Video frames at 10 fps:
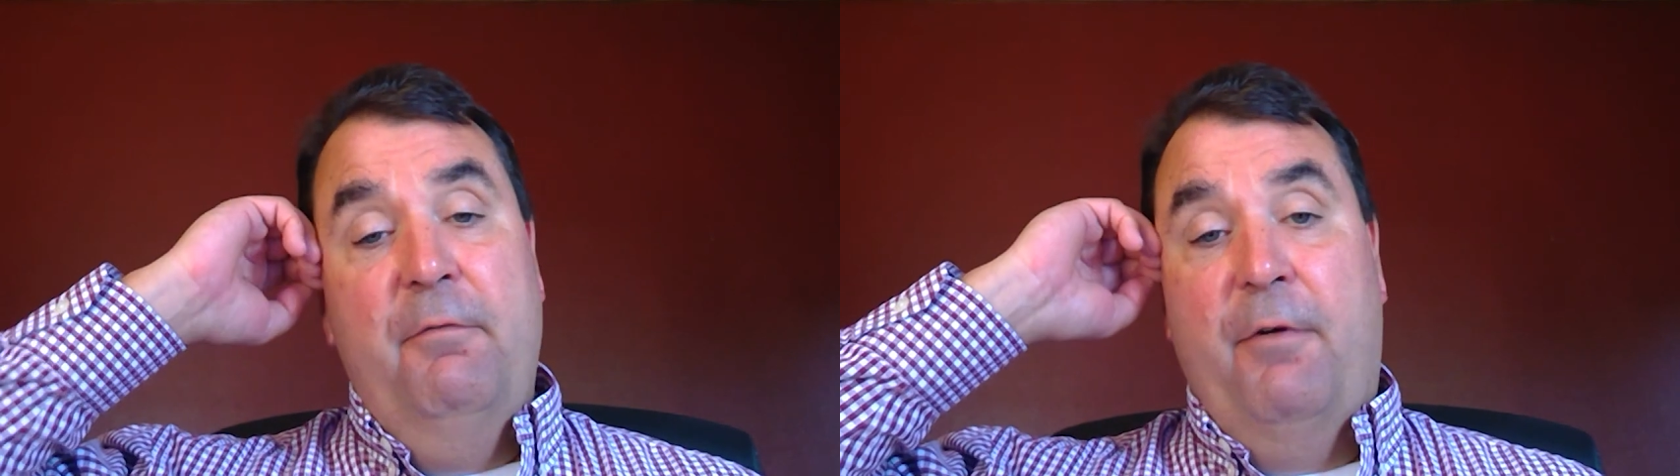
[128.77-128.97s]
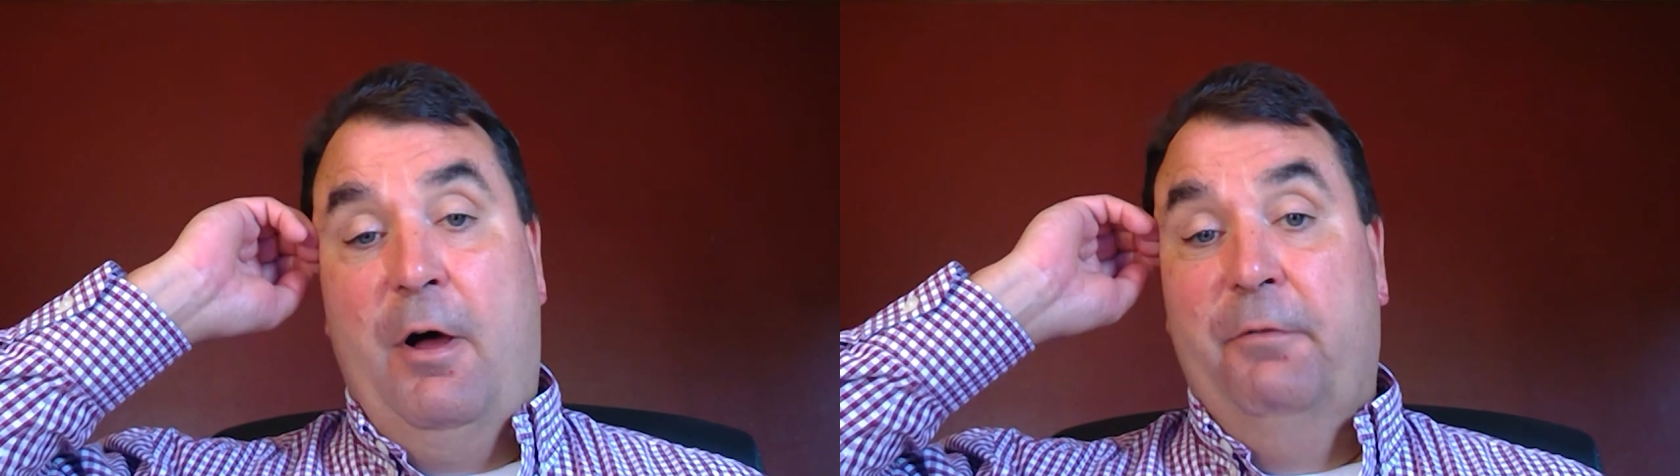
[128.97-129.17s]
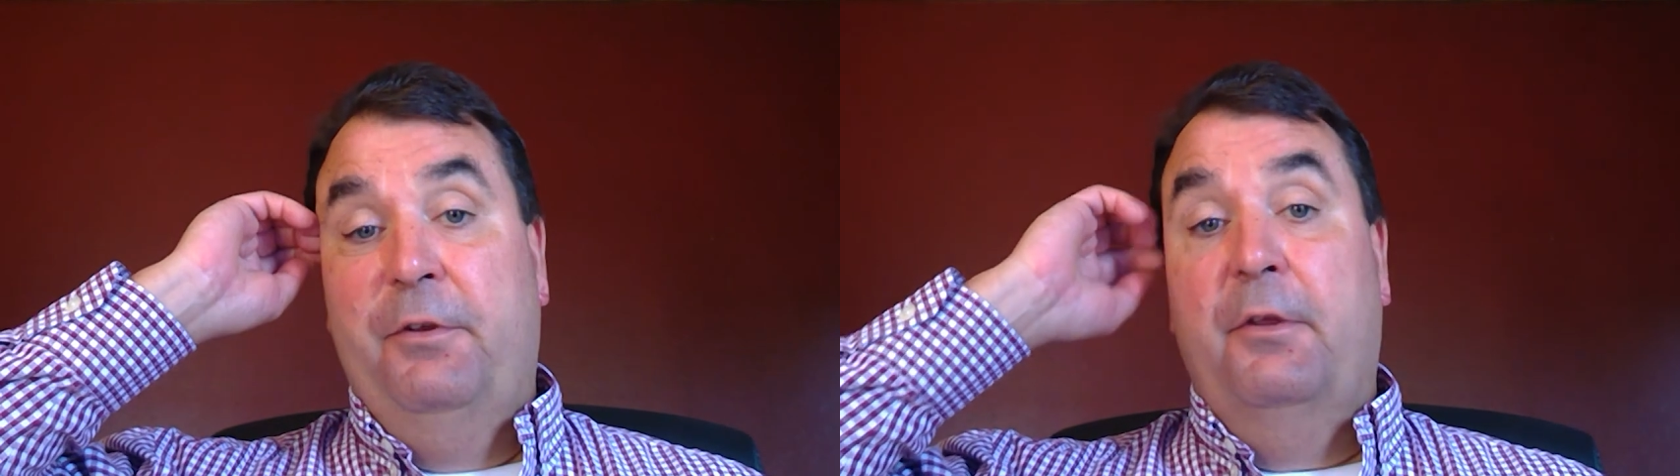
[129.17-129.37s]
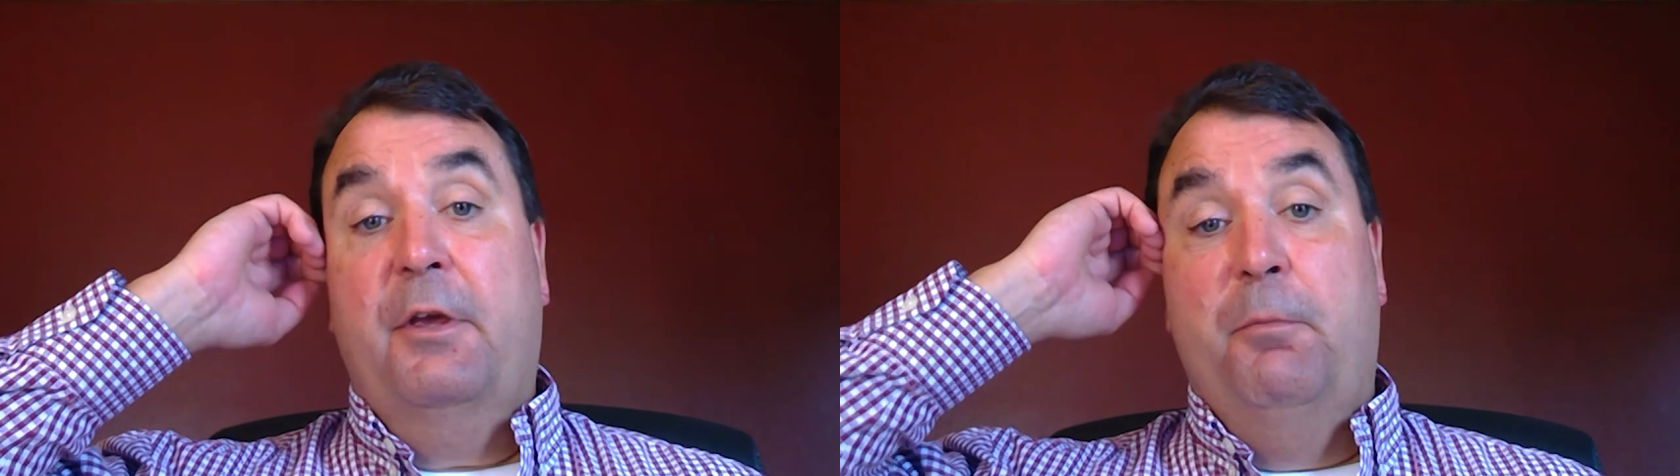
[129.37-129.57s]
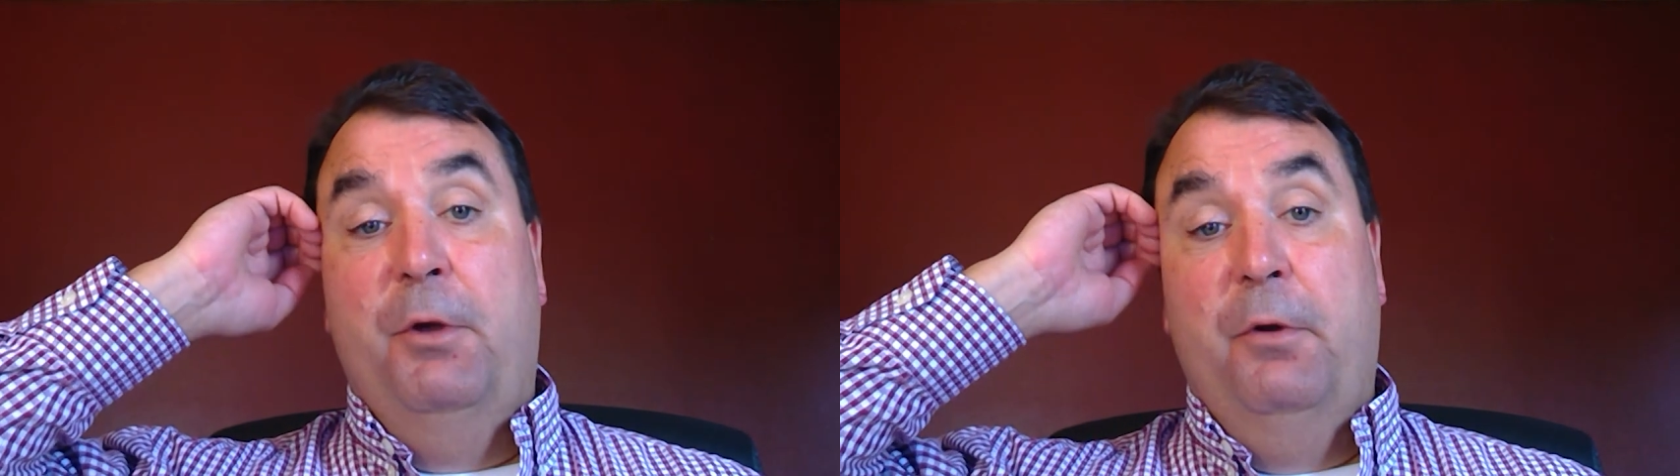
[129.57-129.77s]
involved in the
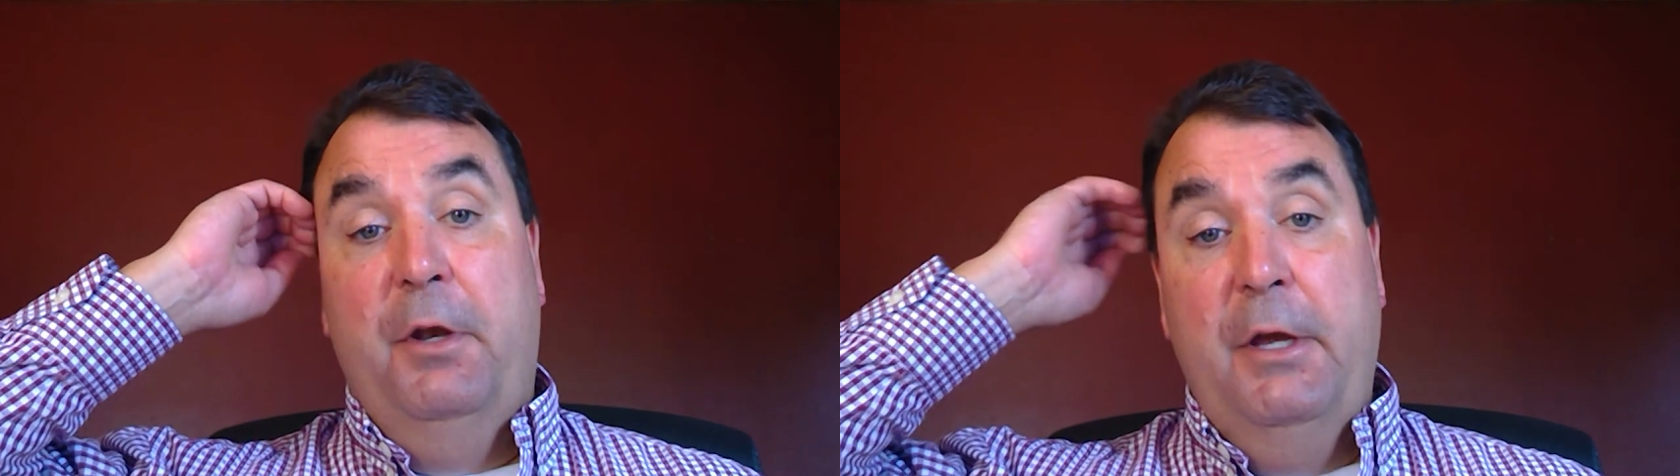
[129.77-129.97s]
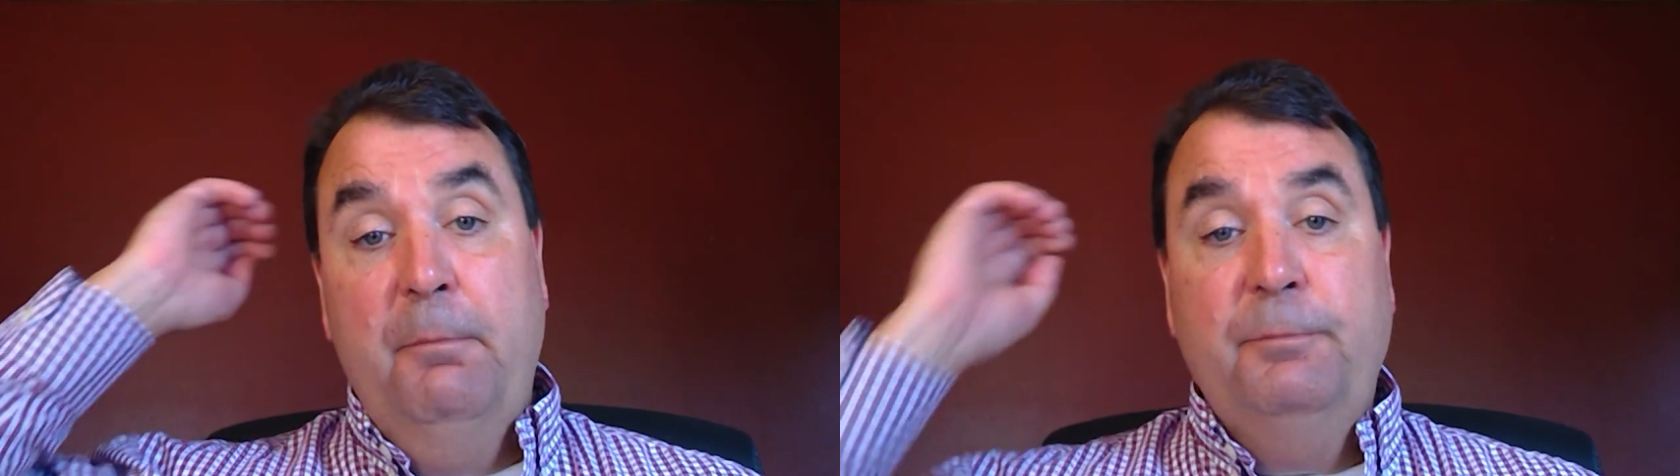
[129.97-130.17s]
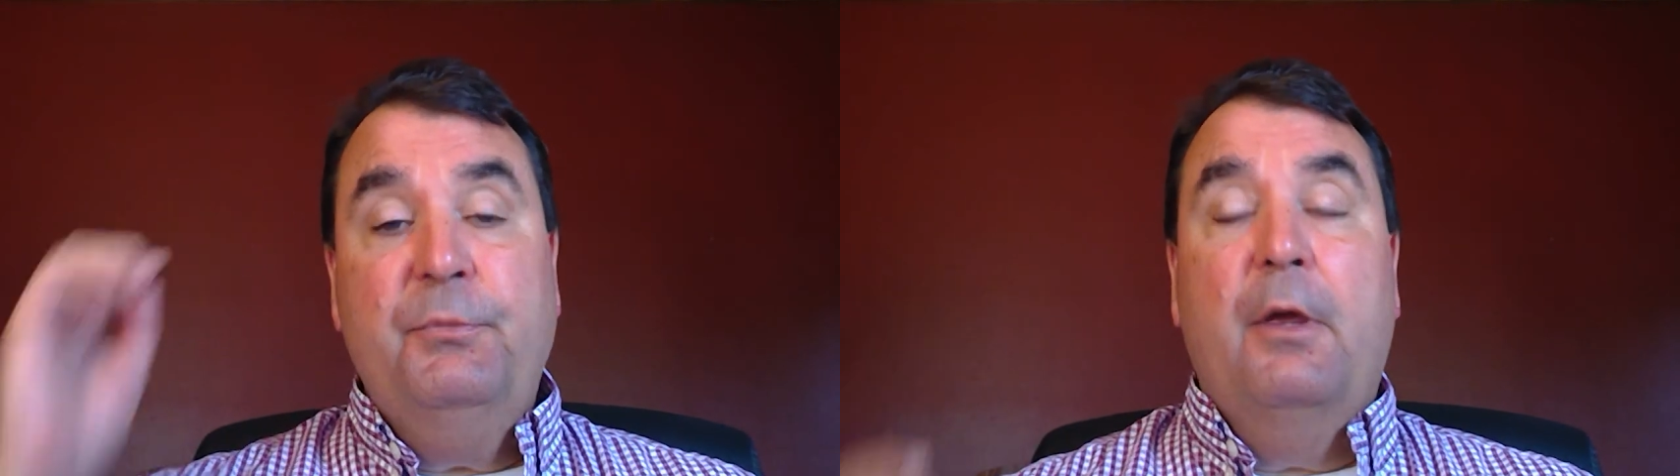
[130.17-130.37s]
community.